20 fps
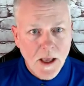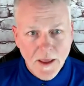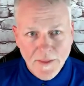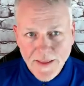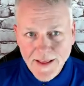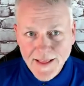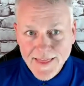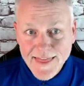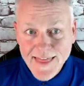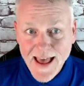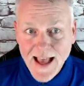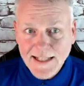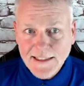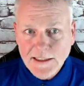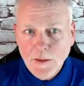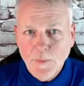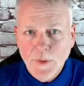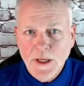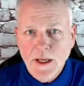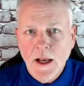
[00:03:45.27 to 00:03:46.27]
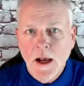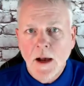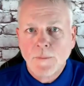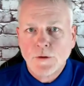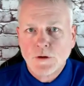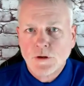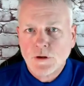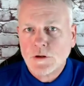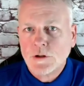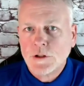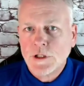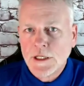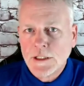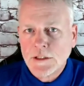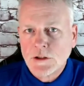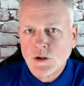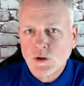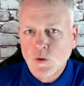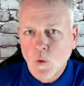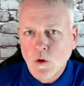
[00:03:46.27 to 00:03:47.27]
I think that's a big opportunity
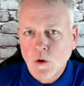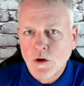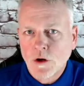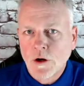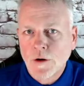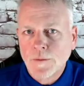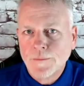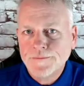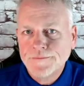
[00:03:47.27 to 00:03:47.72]
in the short term.